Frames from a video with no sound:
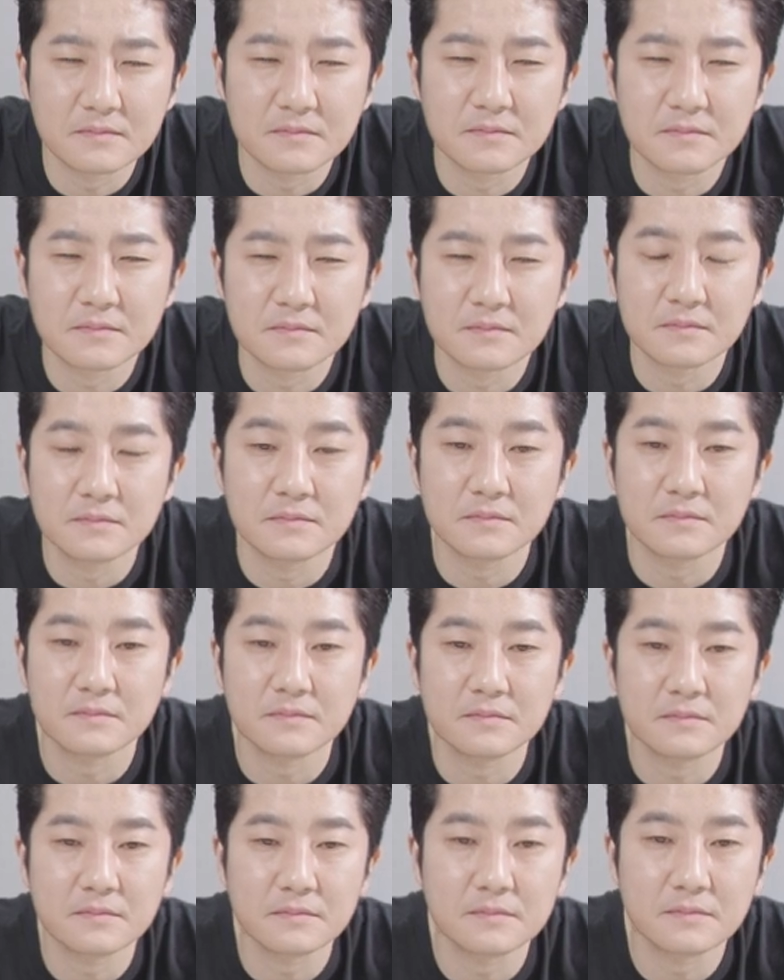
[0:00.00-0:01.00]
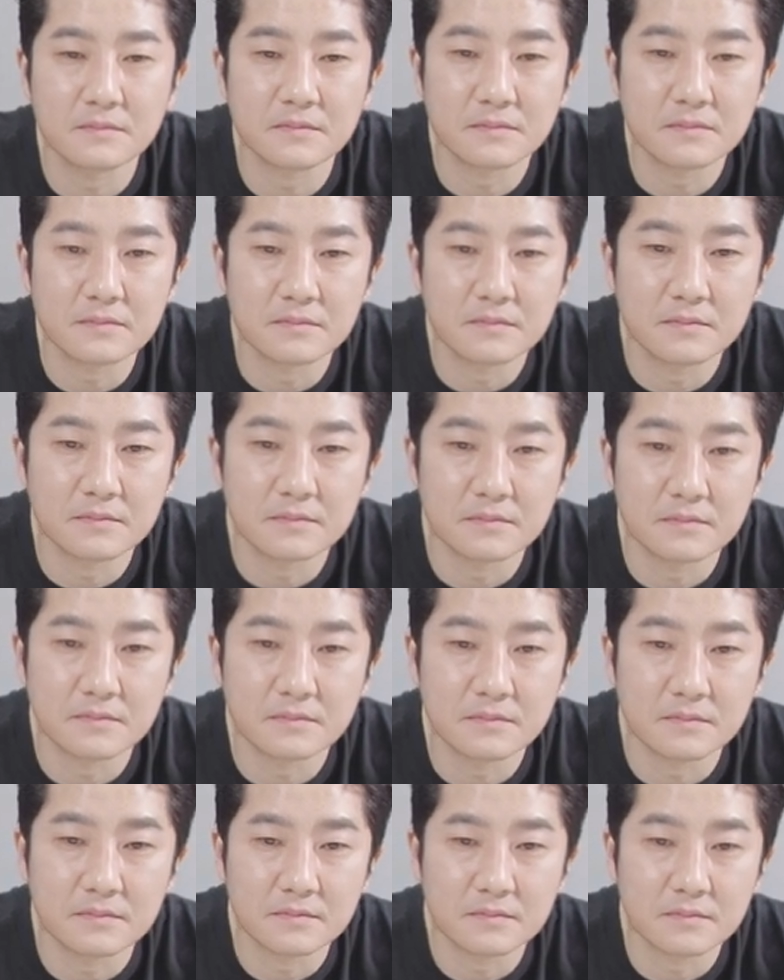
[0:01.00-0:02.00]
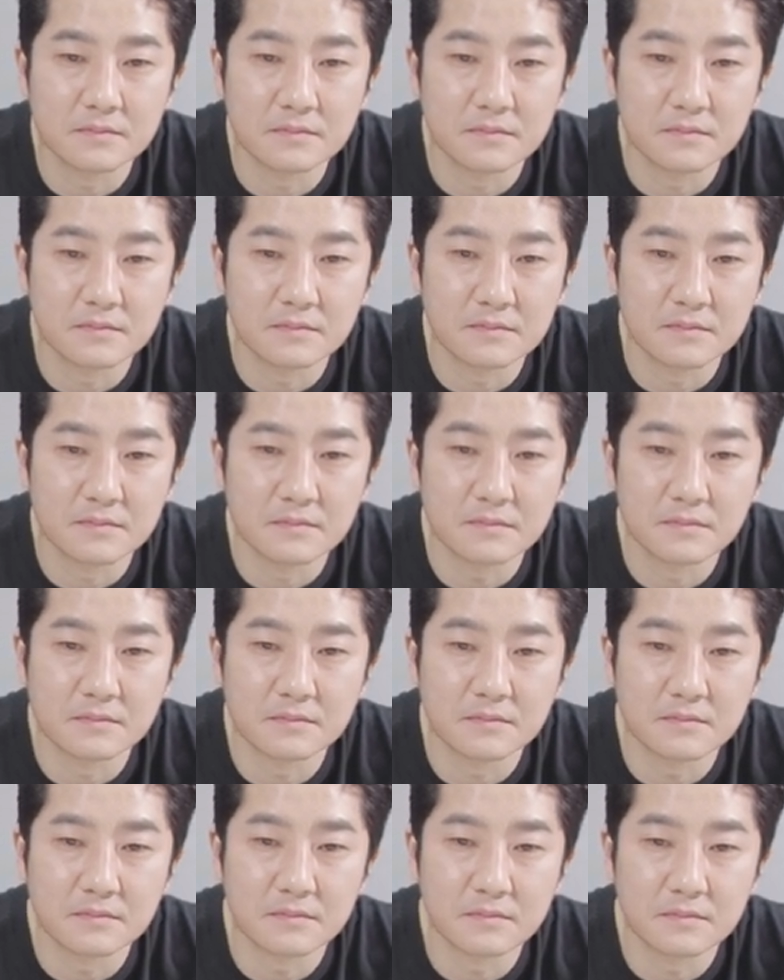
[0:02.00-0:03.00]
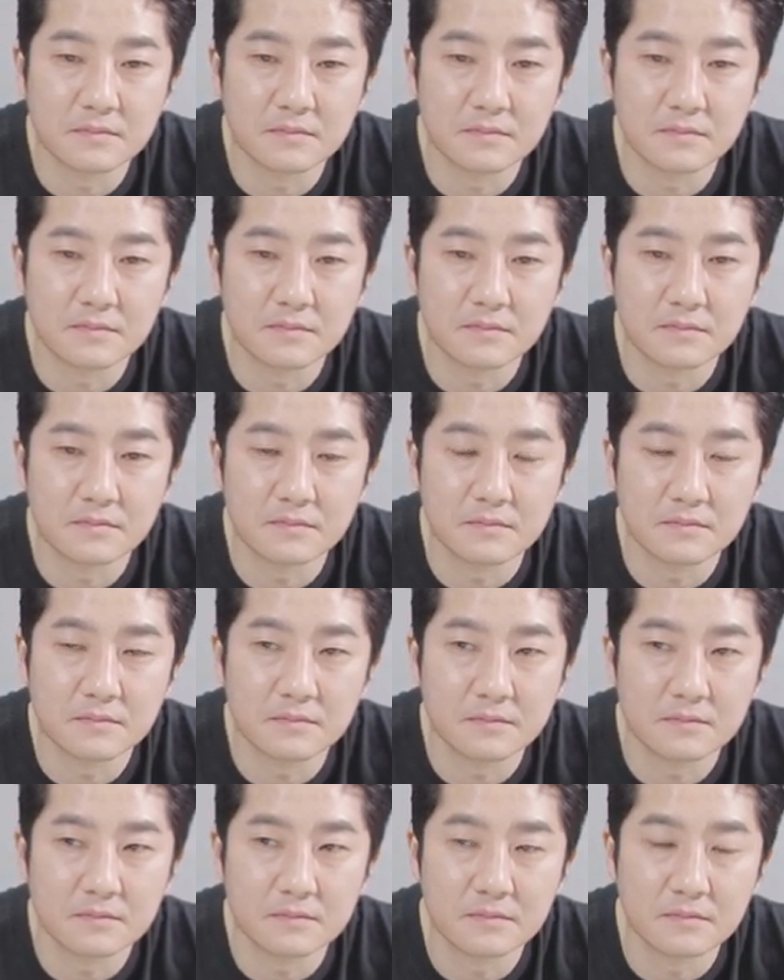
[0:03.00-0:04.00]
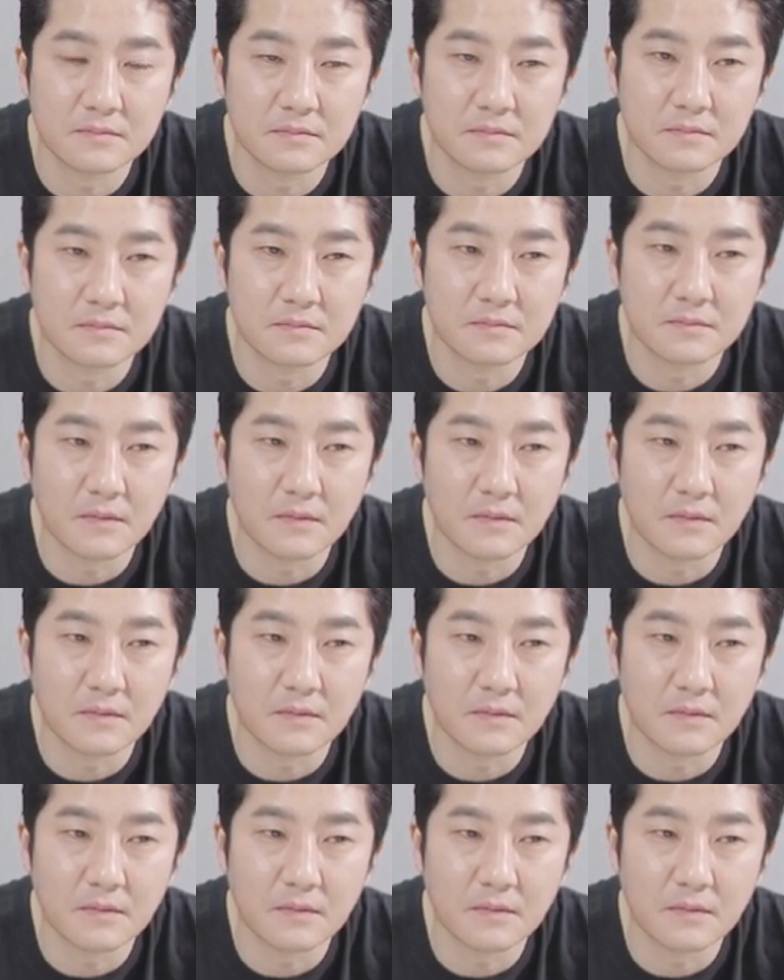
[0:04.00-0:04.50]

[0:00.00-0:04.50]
This person isn't speaking.